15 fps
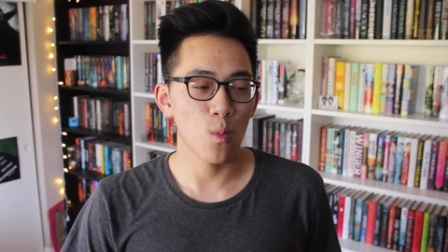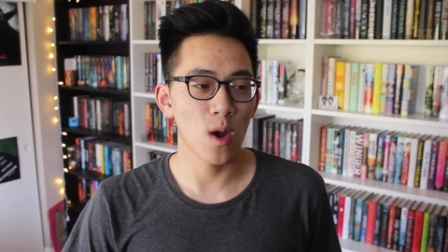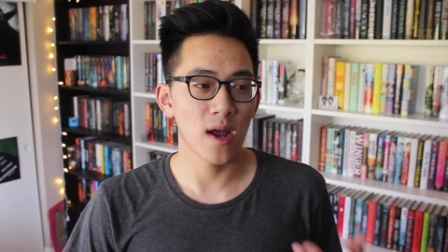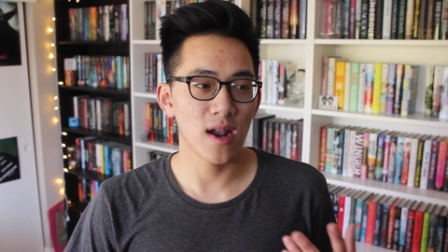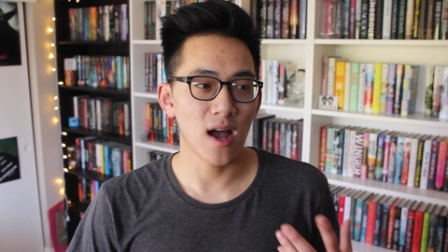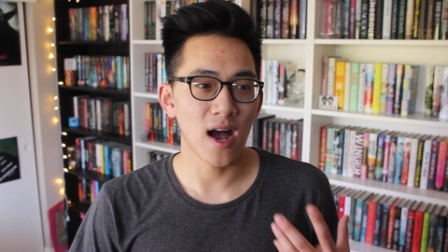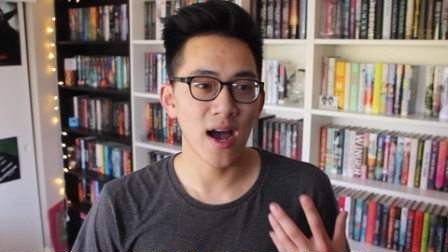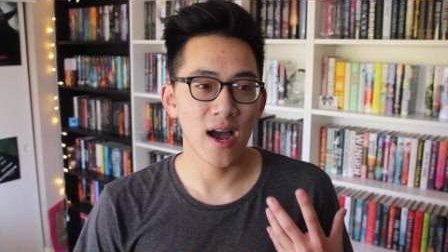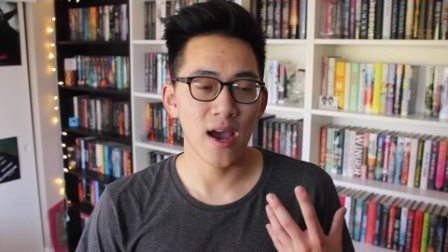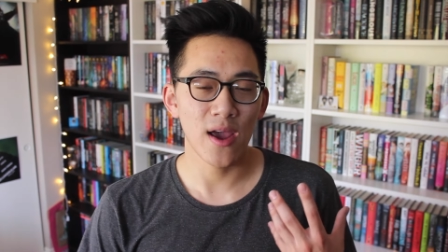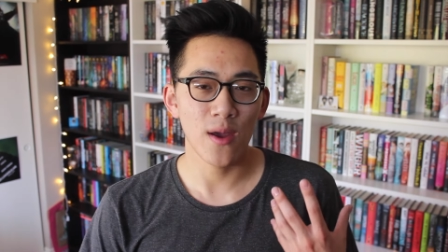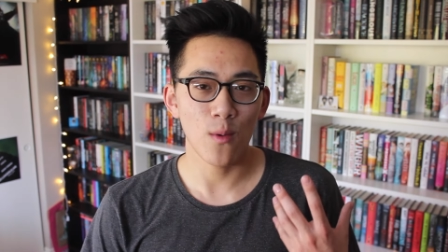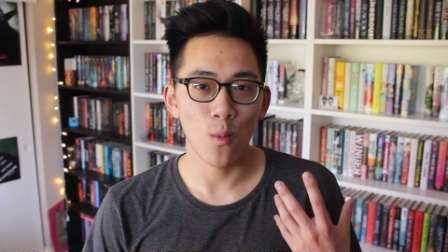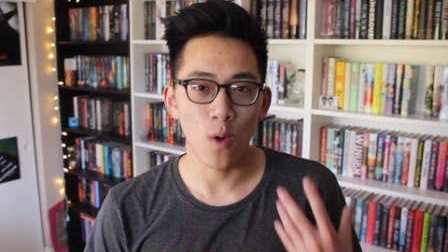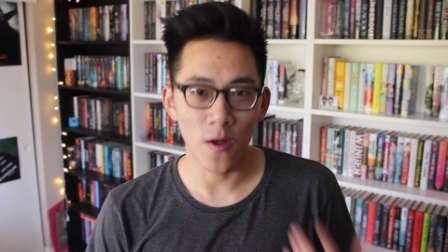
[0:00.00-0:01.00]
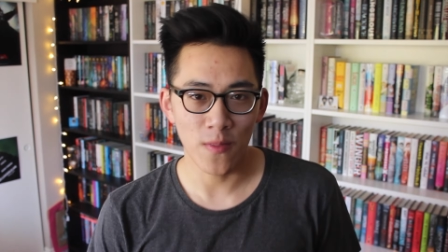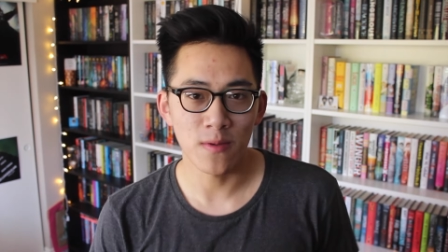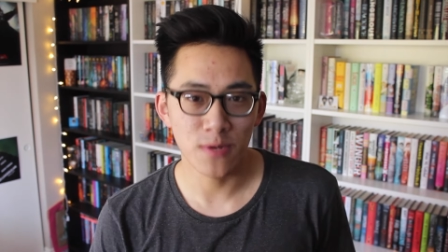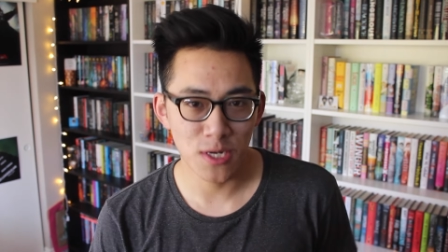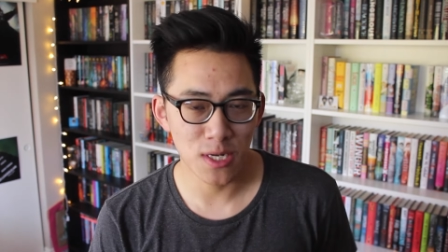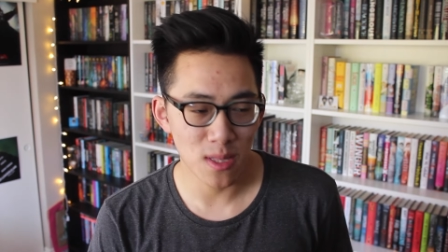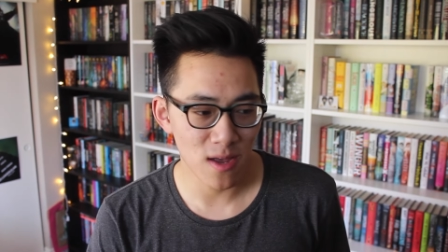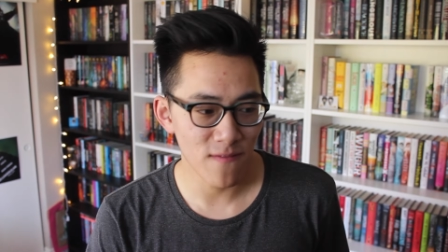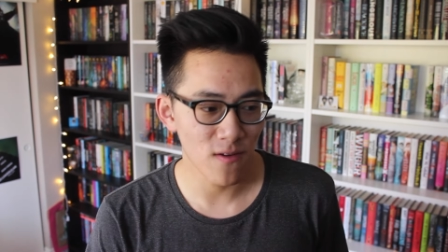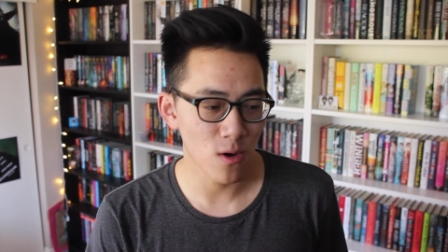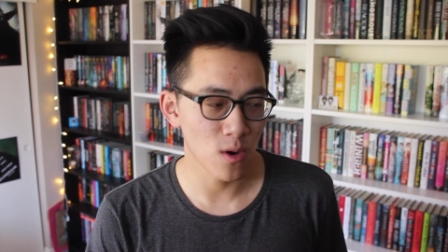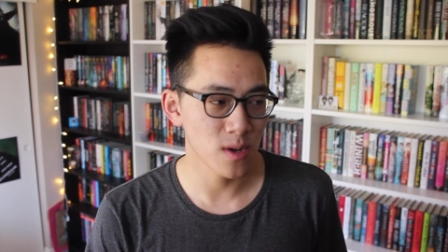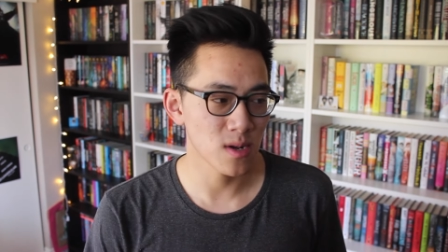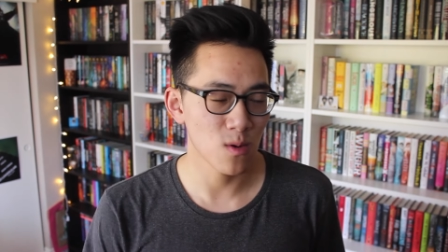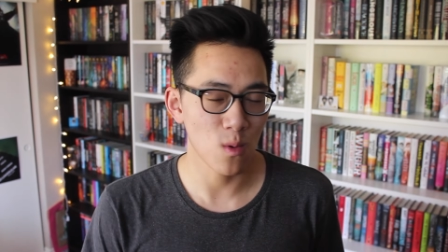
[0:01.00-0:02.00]
what I want them to deliver
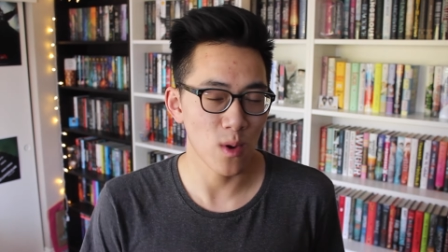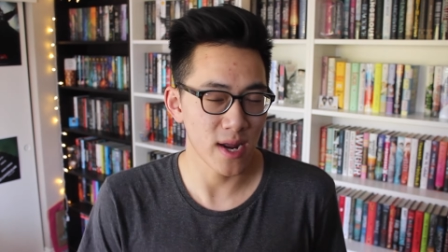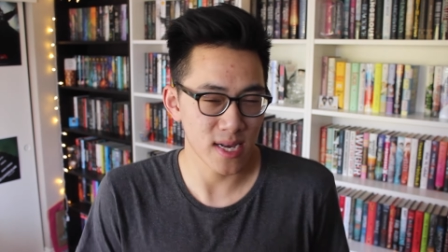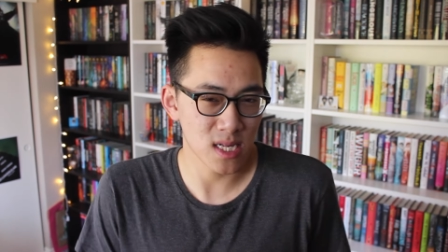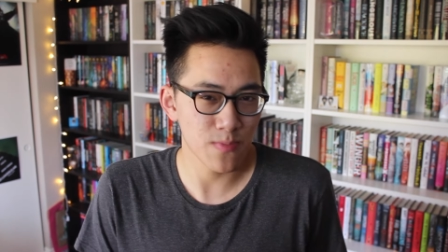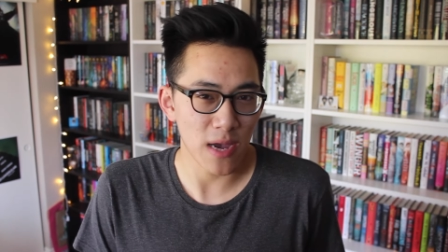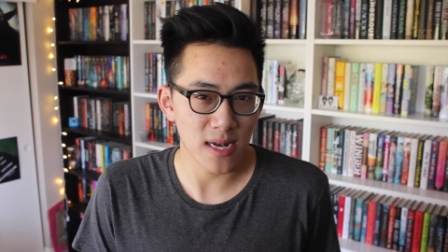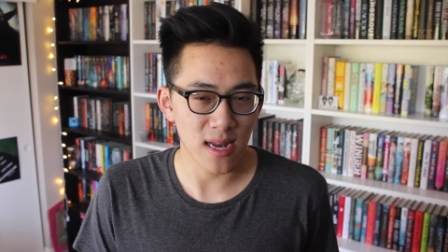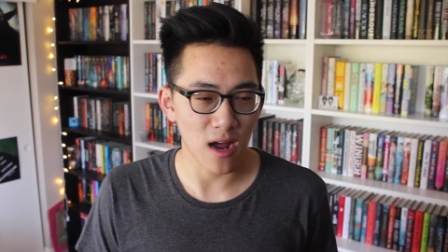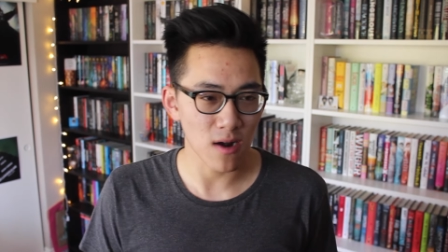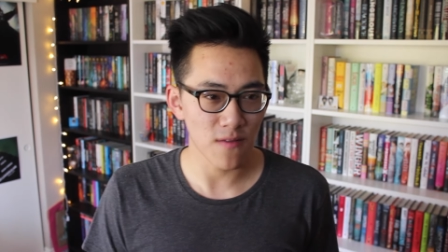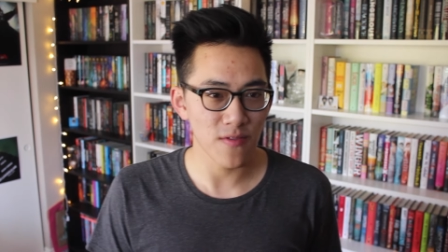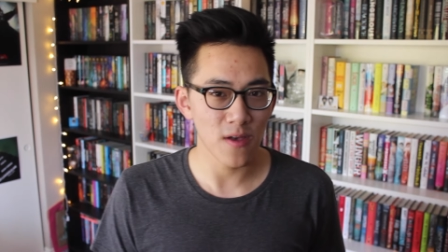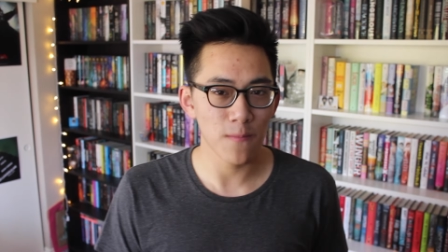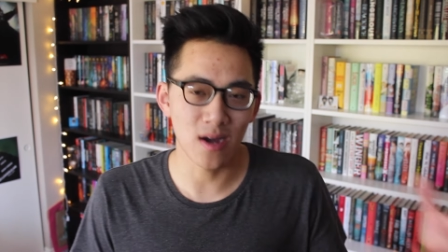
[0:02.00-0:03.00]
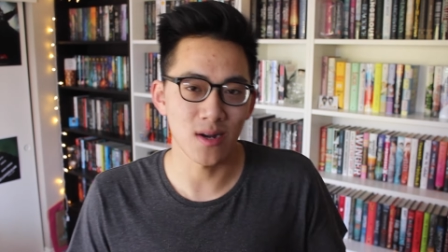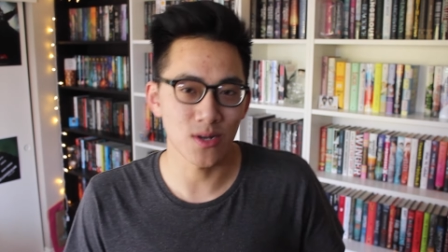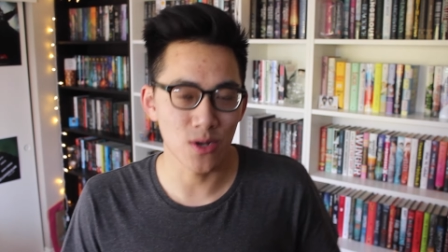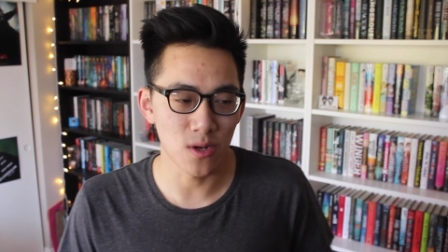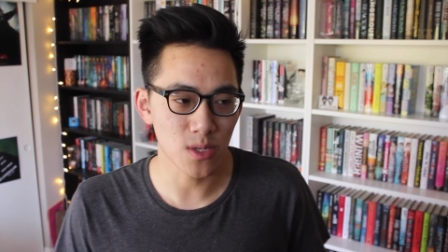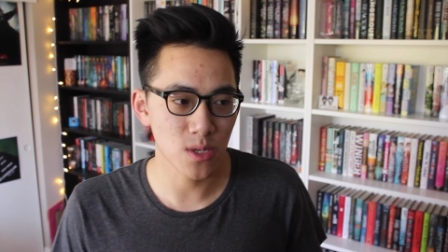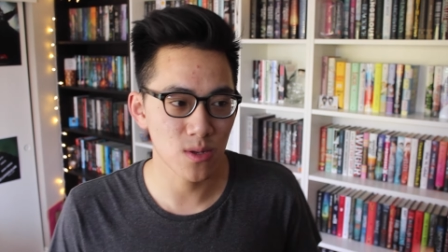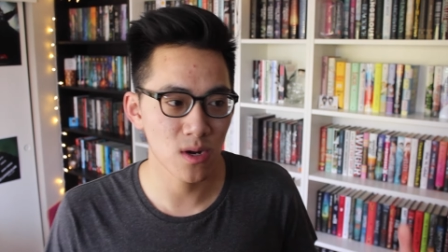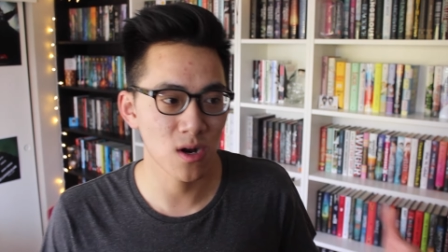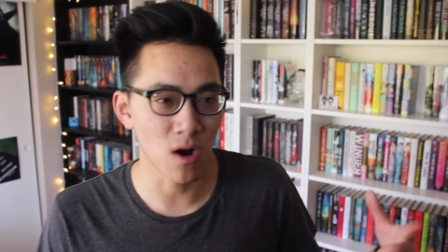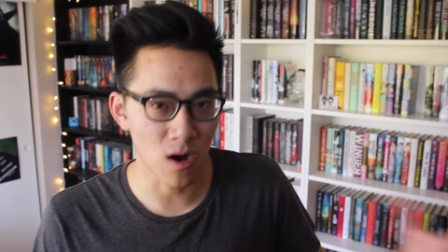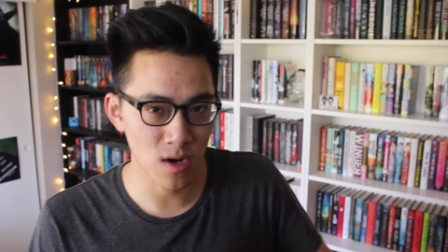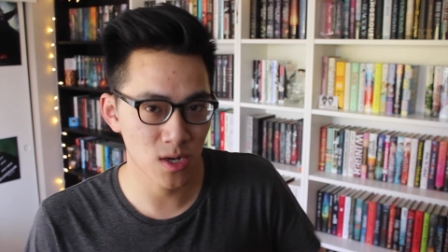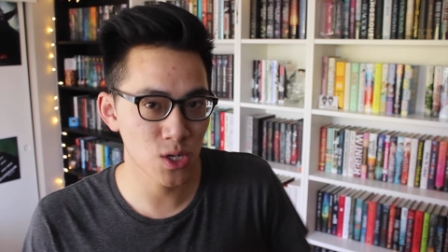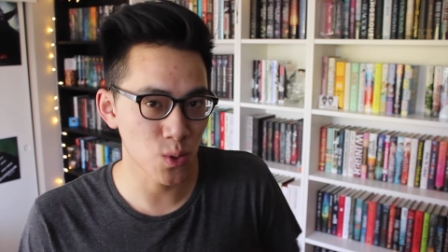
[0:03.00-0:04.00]
or what I expect out of them. Young adults, so they're
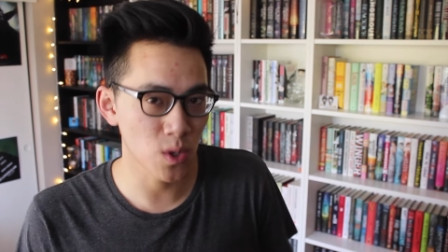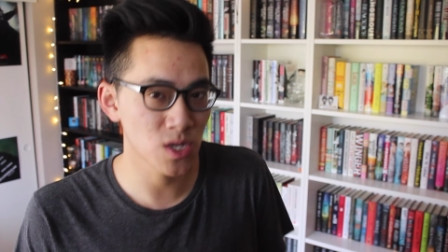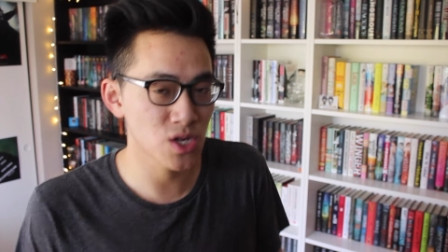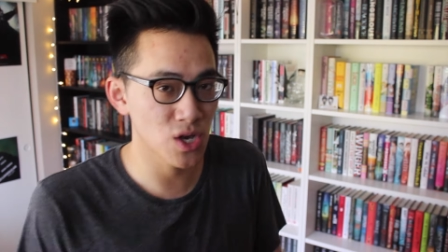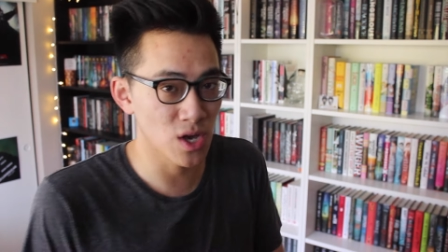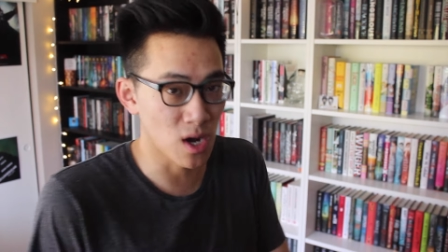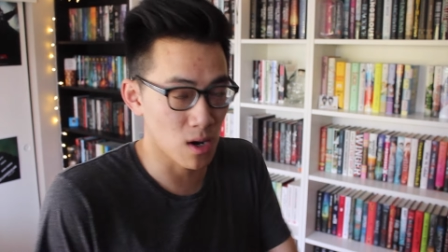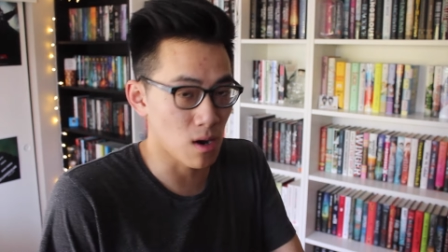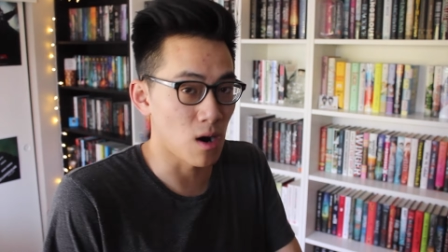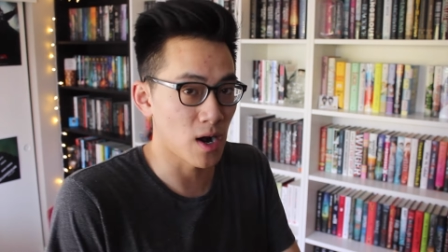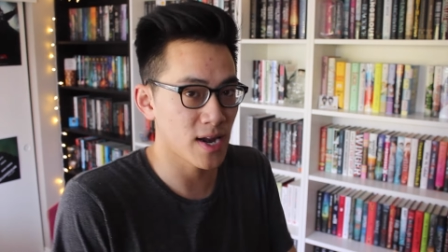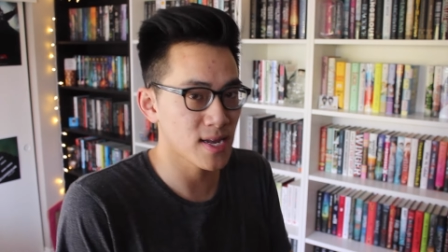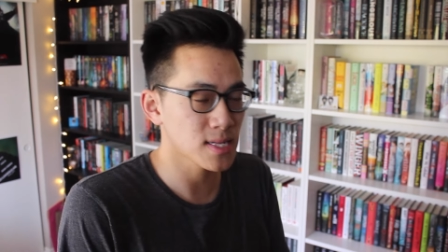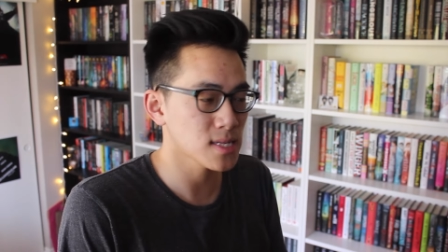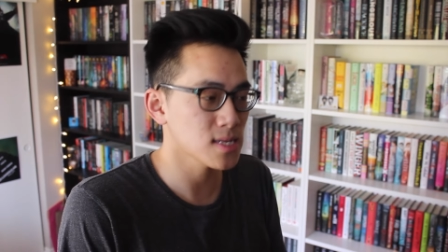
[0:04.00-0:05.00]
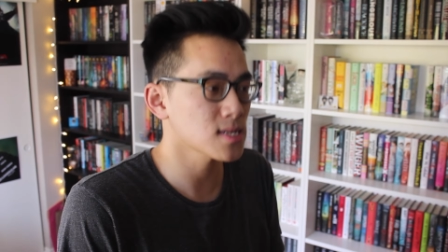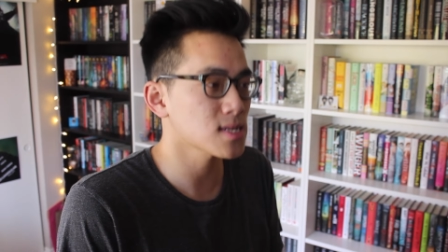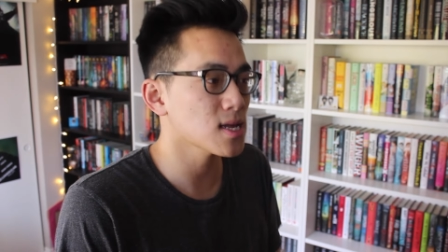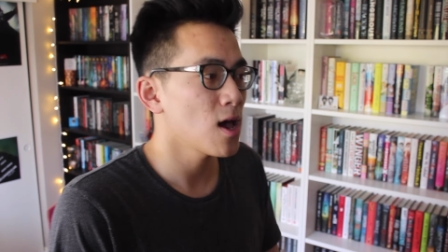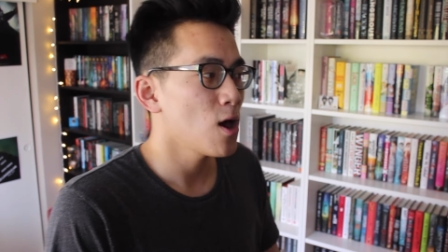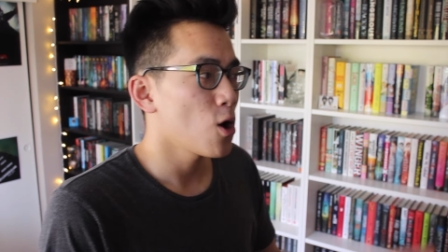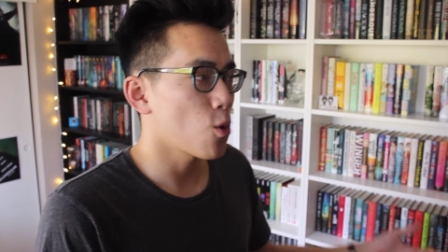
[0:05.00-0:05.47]
garnered towards younger audiences.